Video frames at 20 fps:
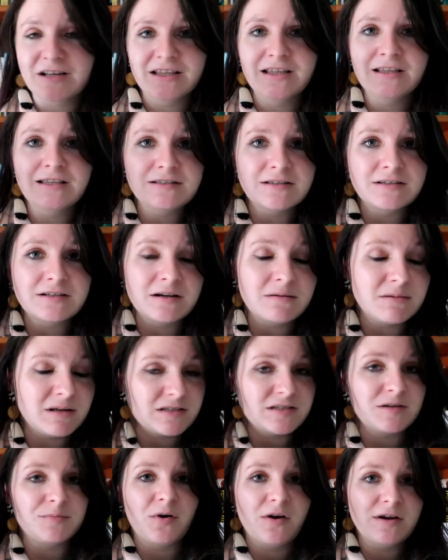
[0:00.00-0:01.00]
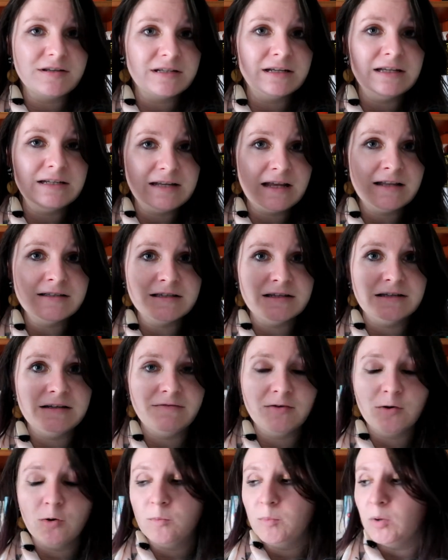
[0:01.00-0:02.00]
I think this is going to be a surprisingly dense and
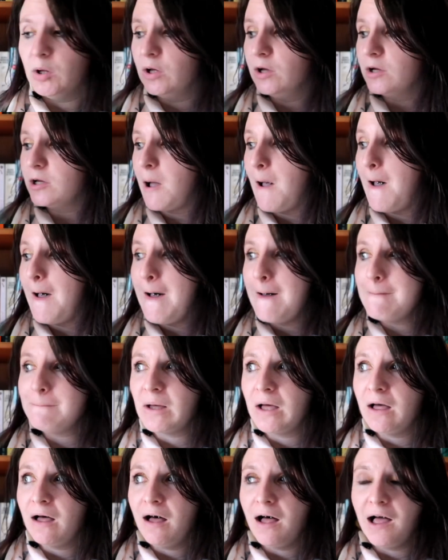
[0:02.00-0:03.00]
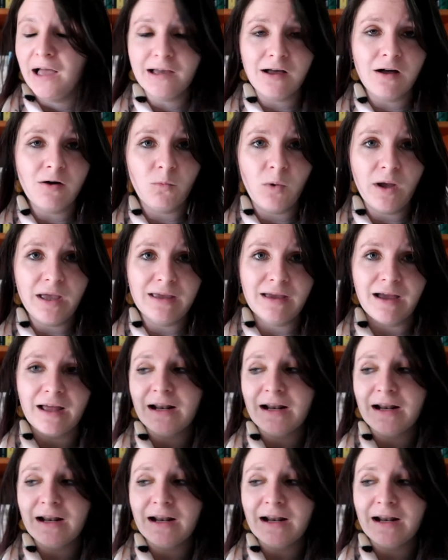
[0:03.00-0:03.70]
difficult book, but I can't wait.